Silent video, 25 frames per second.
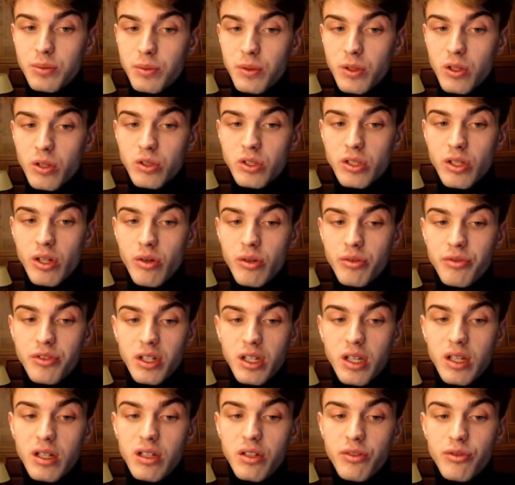because now
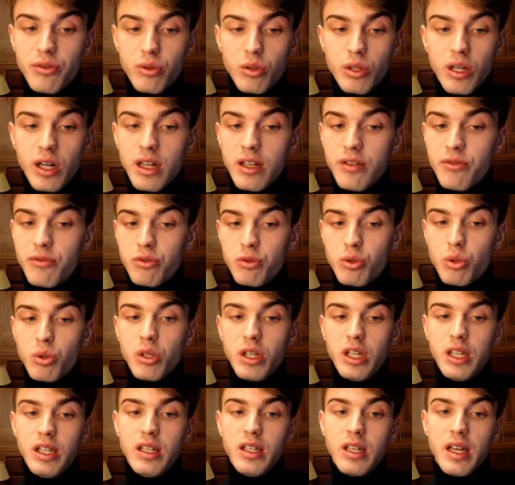after king d4, I have
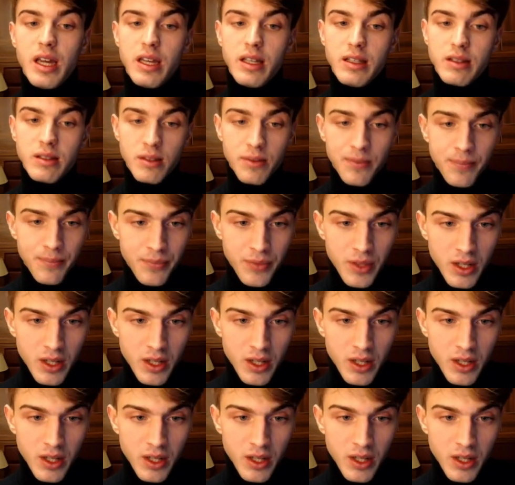rook e8.